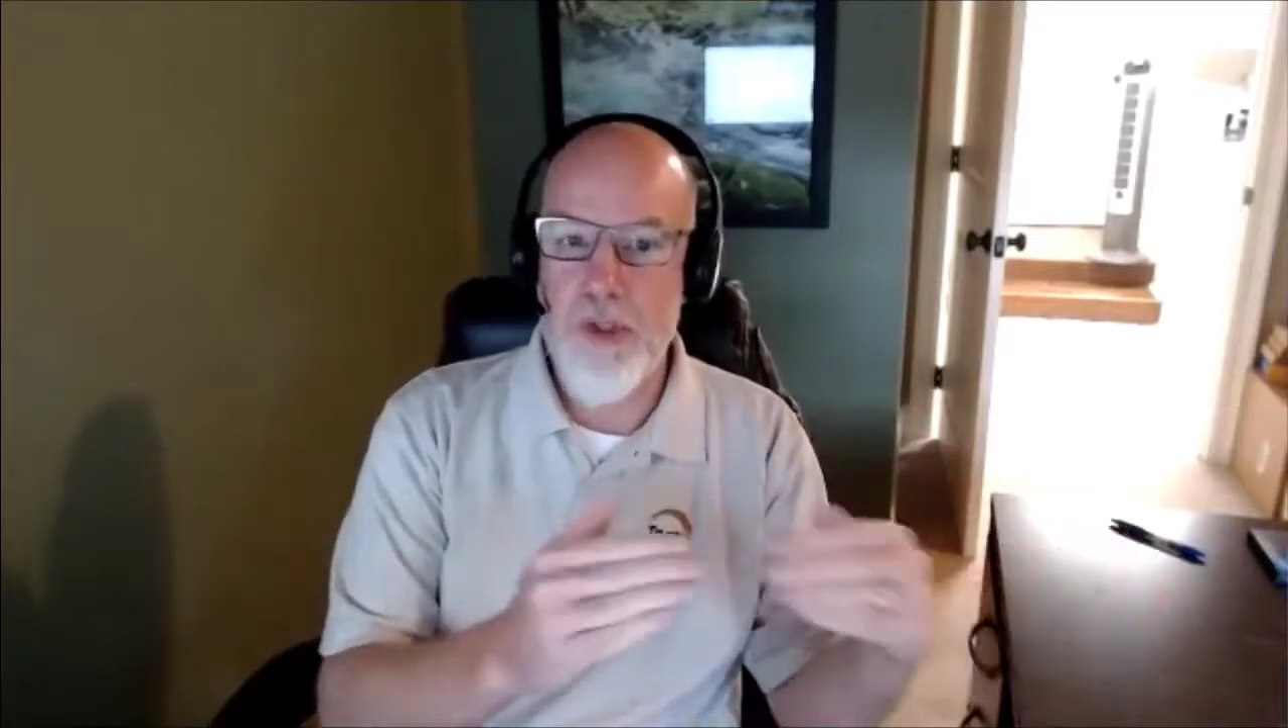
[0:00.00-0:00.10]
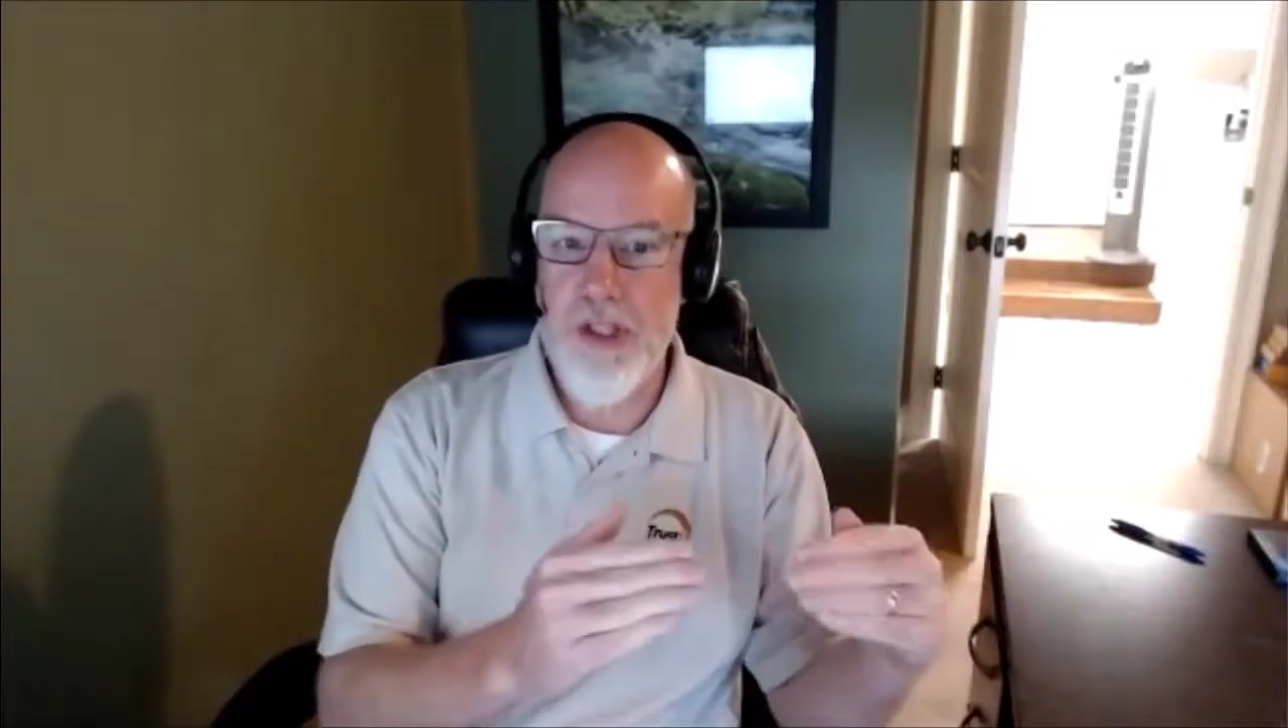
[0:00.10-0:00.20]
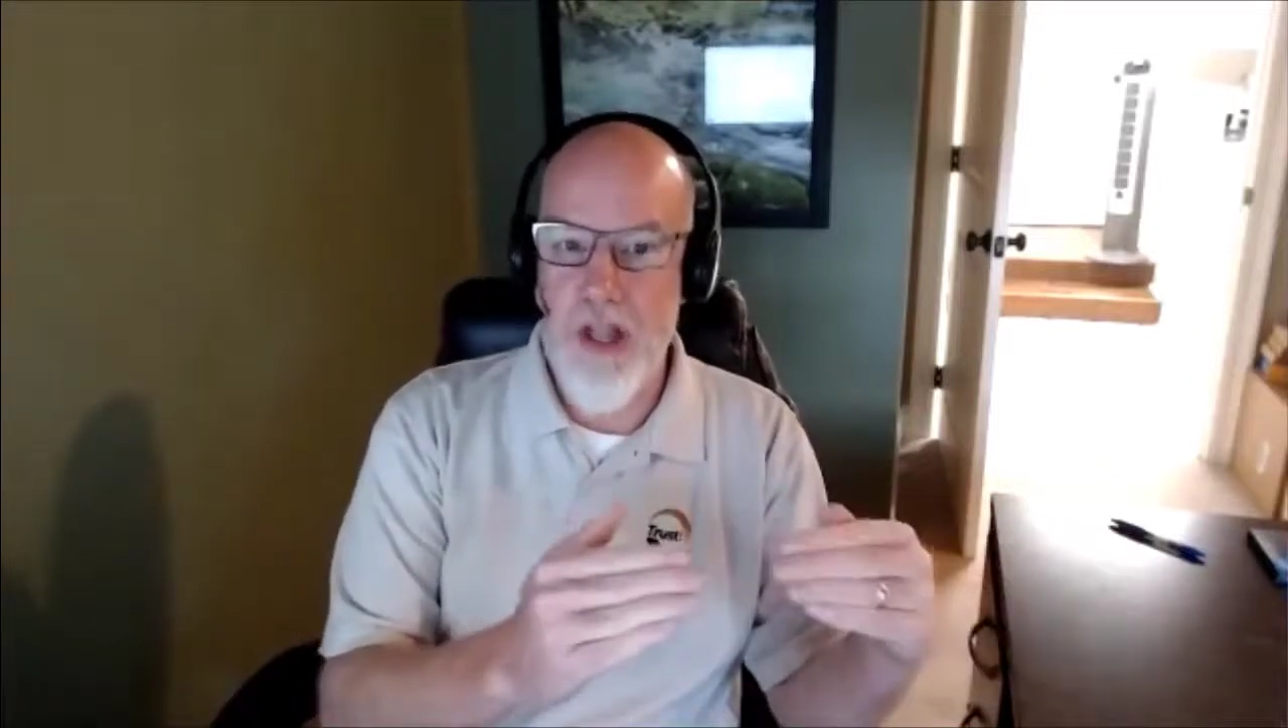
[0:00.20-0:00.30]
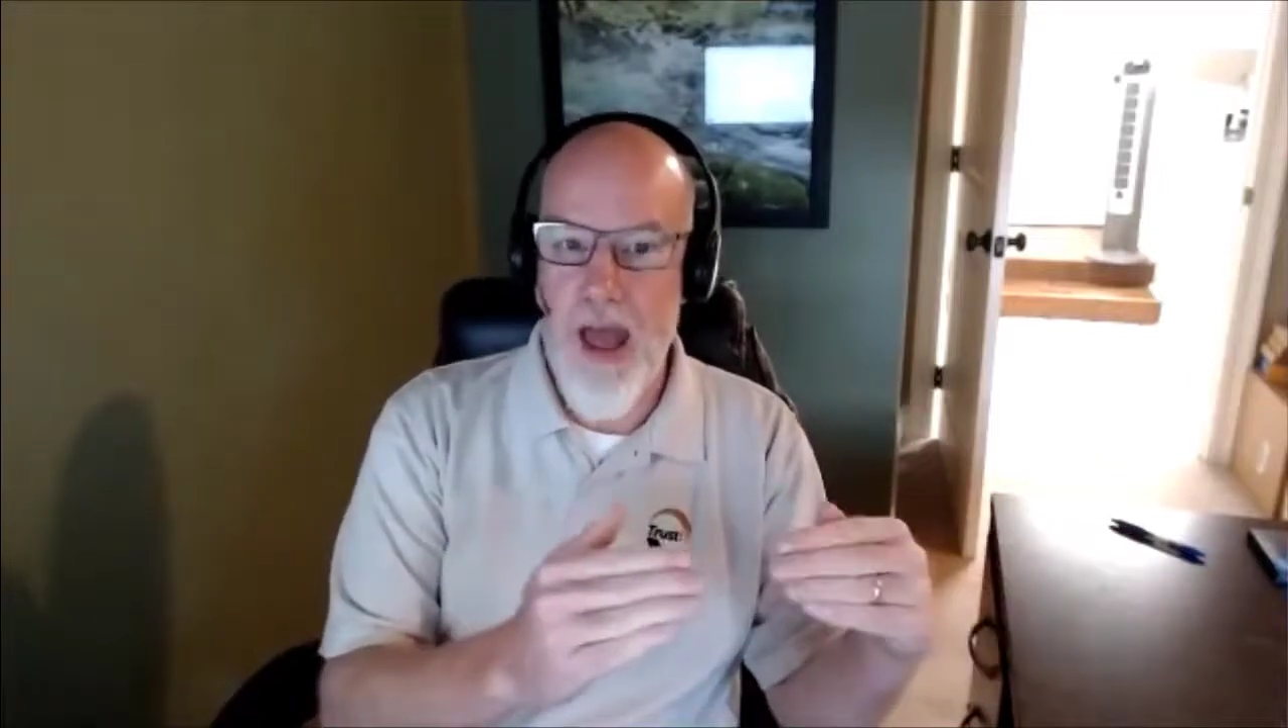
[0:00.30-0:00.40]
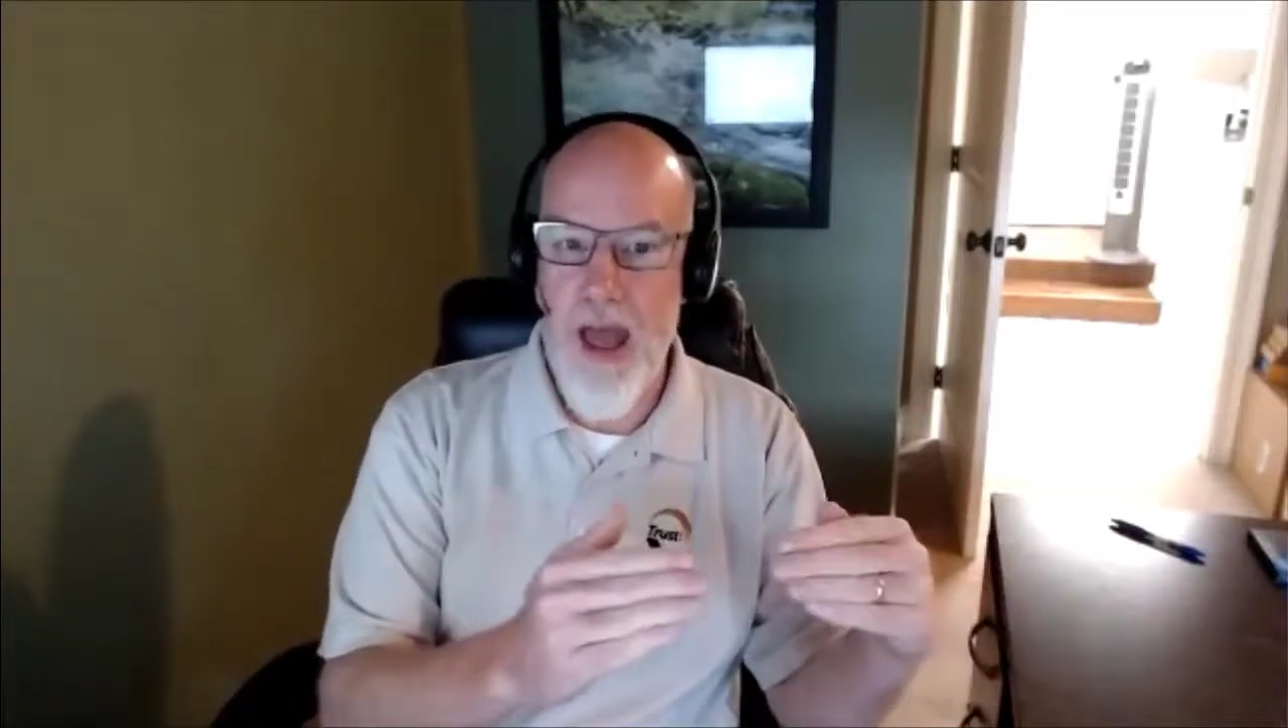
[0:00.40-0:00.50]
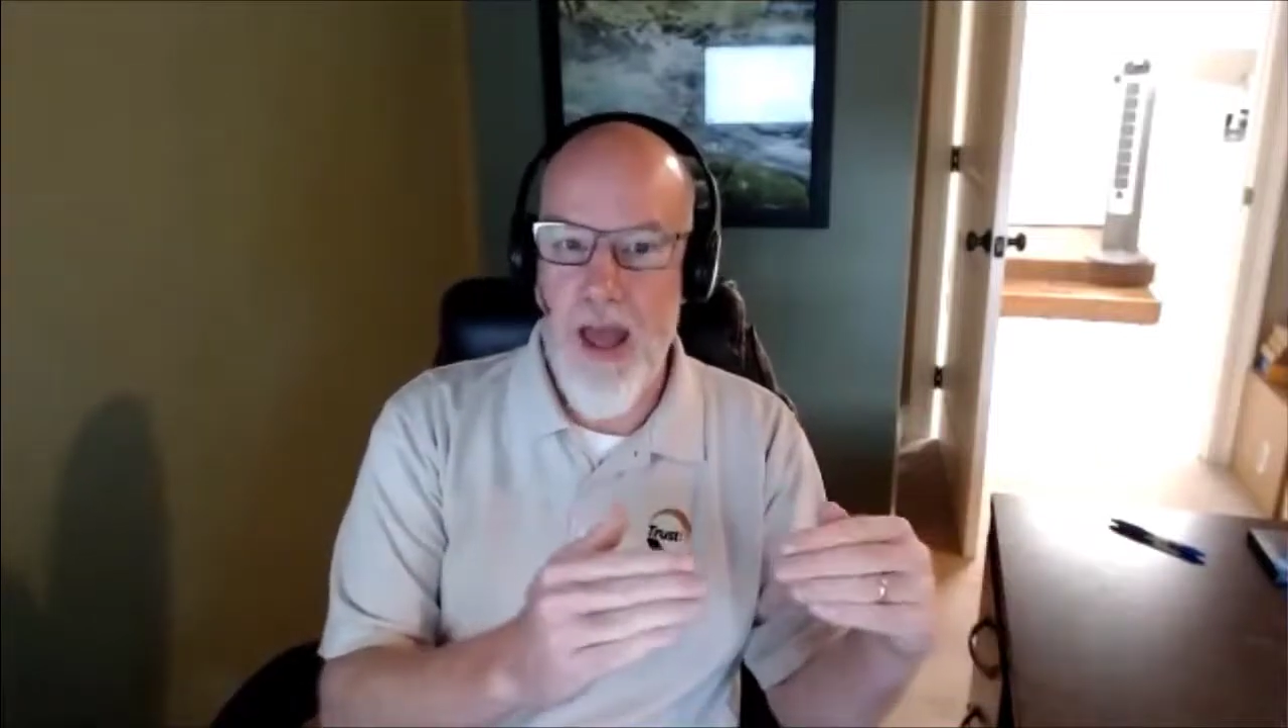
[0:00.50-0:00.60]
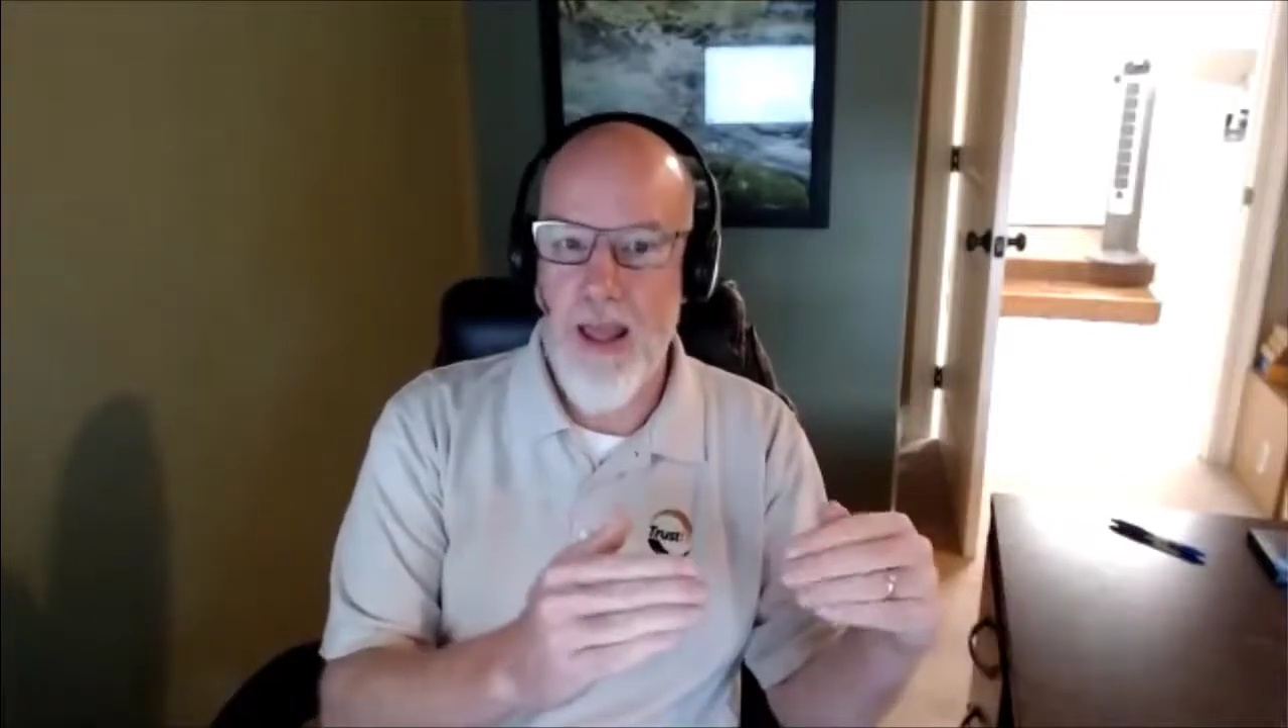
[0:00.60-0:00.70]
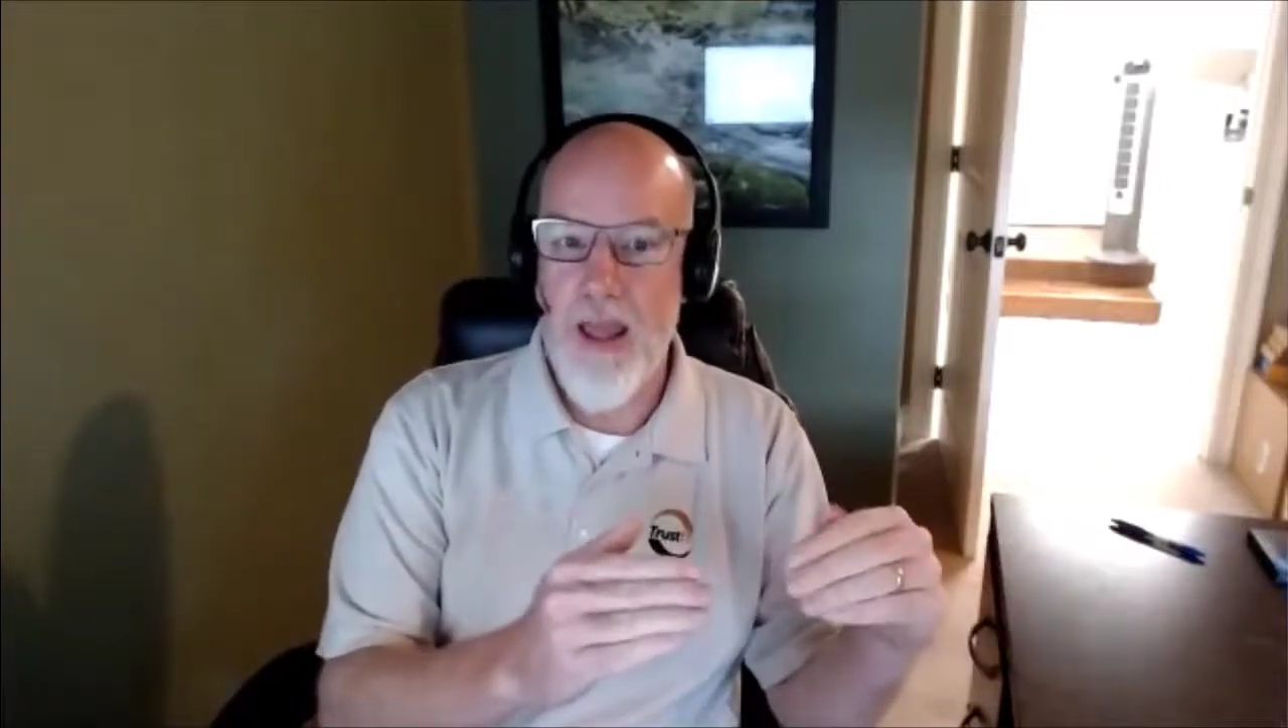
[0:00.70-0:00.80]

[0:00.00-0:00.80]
Slack,